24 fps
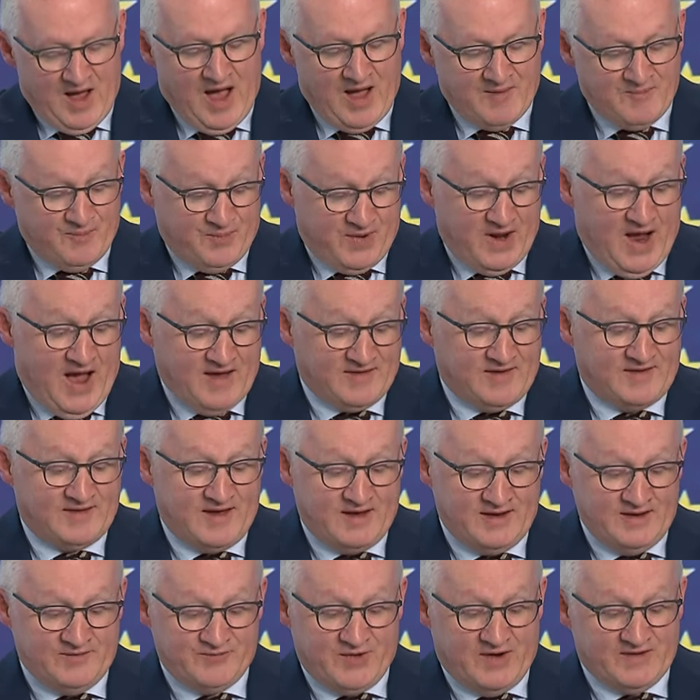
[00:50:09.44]
But as I said
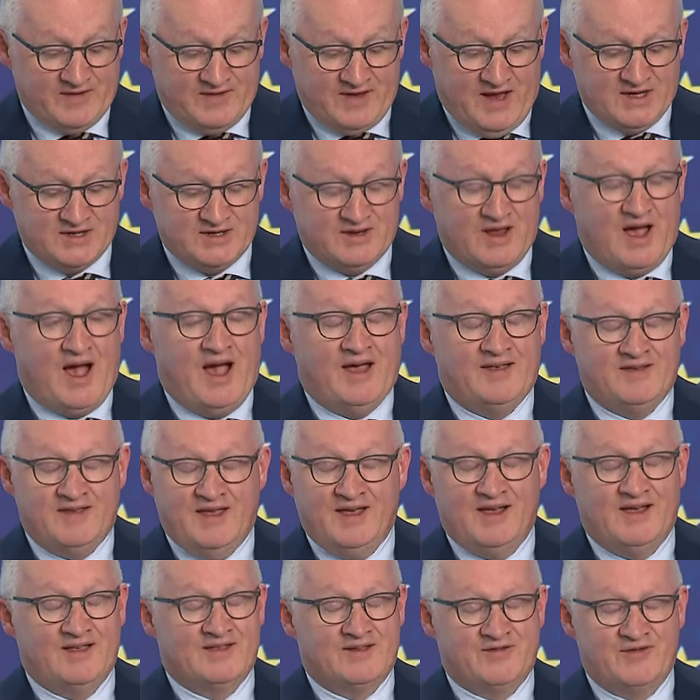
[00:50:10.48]
in the presentation, I
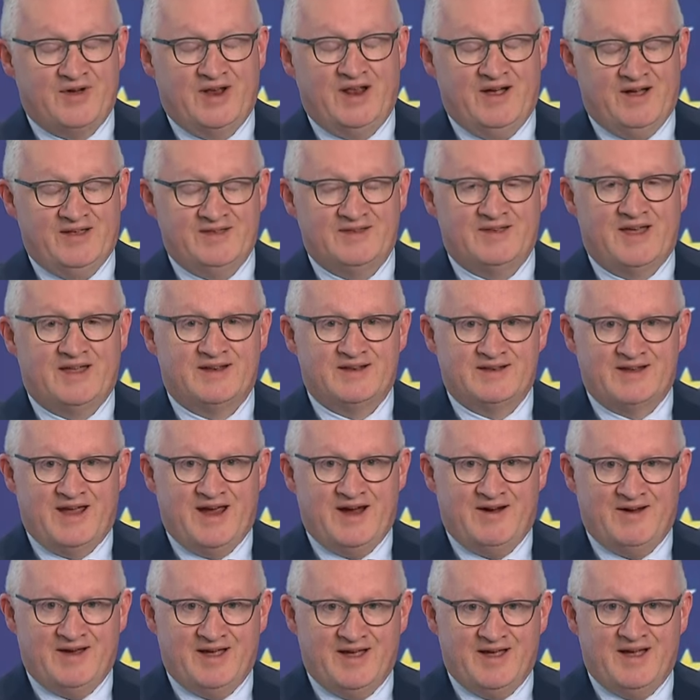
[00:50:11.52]
think it's a really unsettled
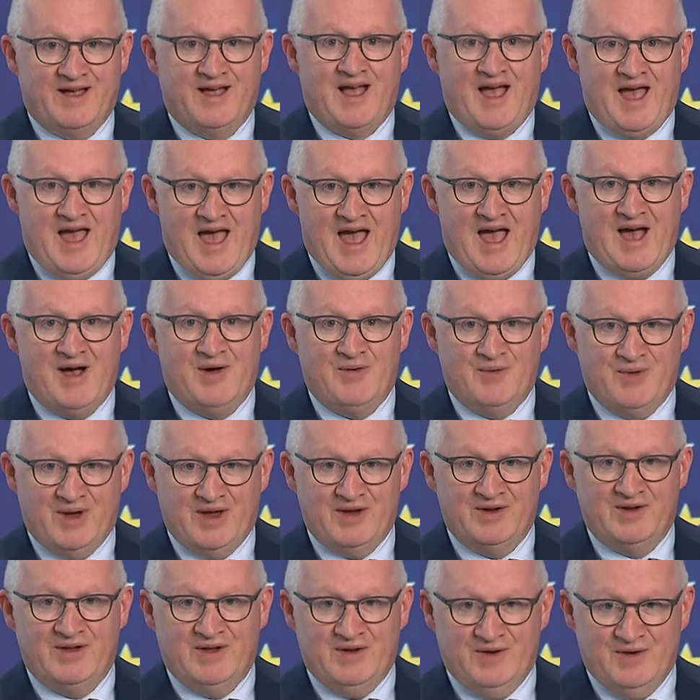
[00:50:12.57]
area, how we
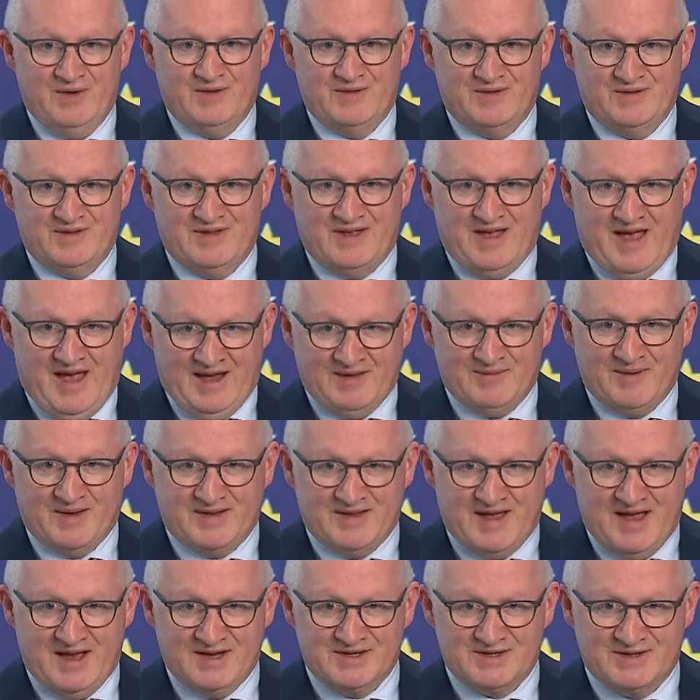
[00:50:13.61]
use
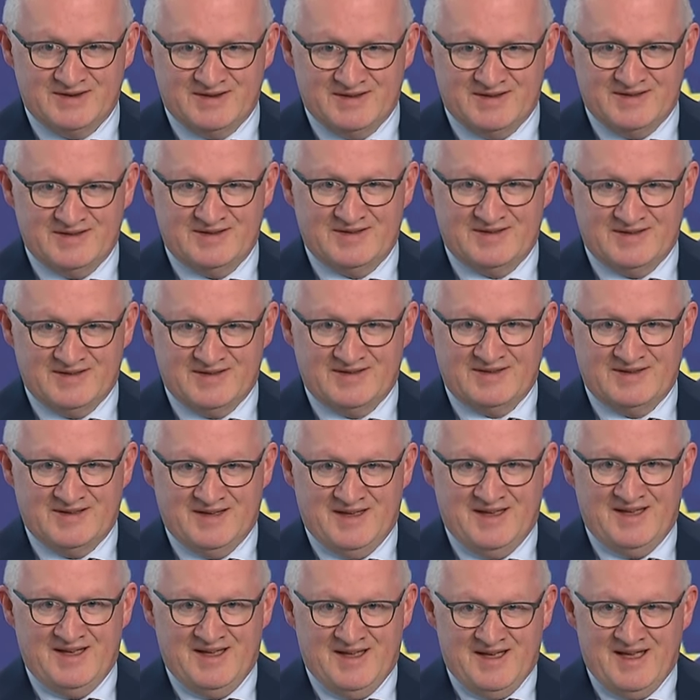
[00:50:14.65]
expectations
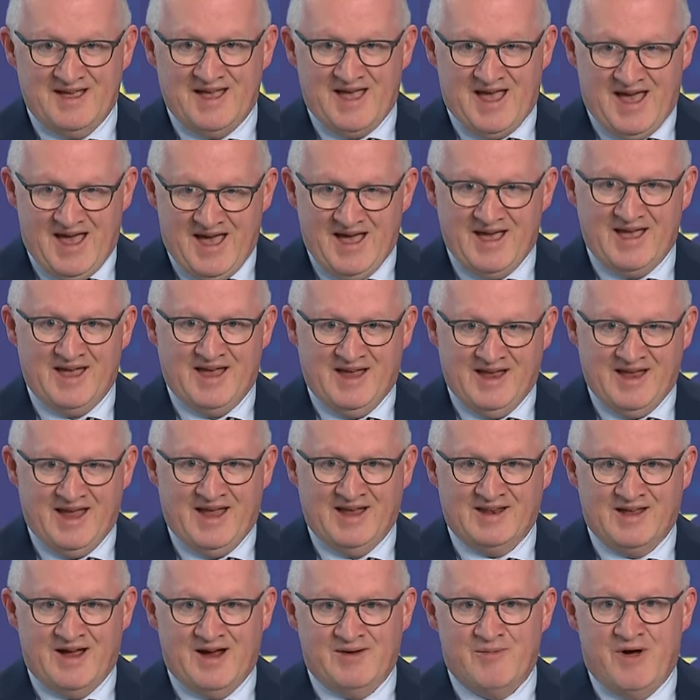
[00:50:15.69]

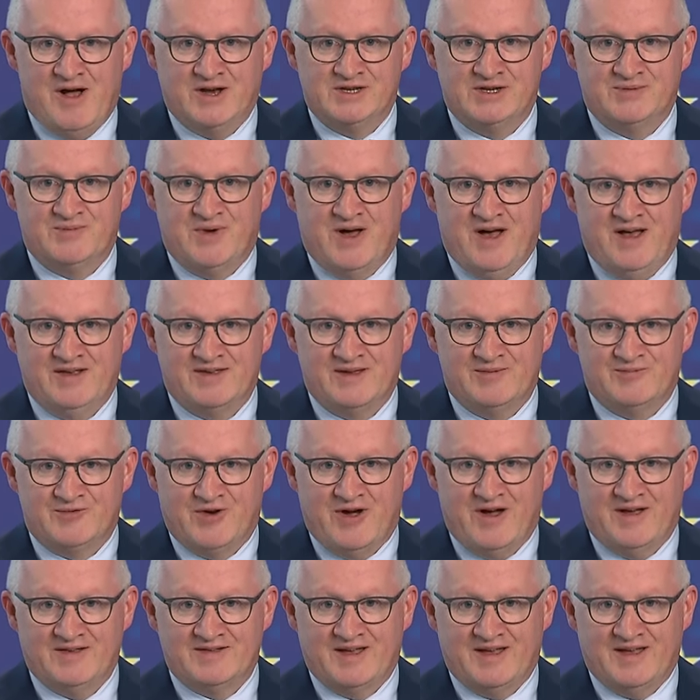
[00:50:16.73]
in our monetary policy
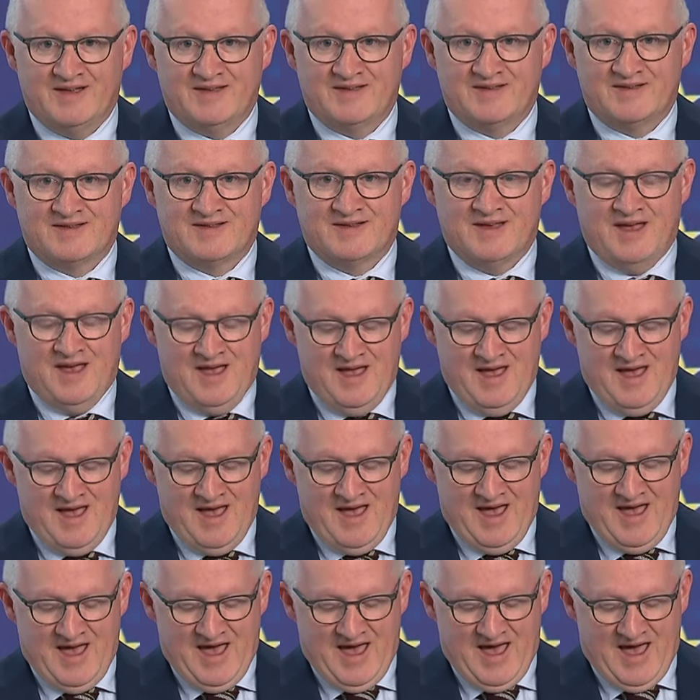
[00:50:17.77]
process.
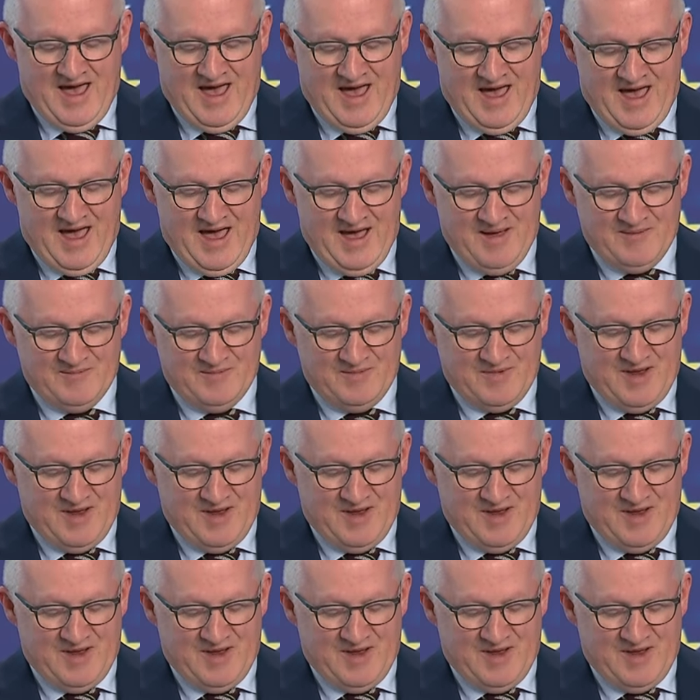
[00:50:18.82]
I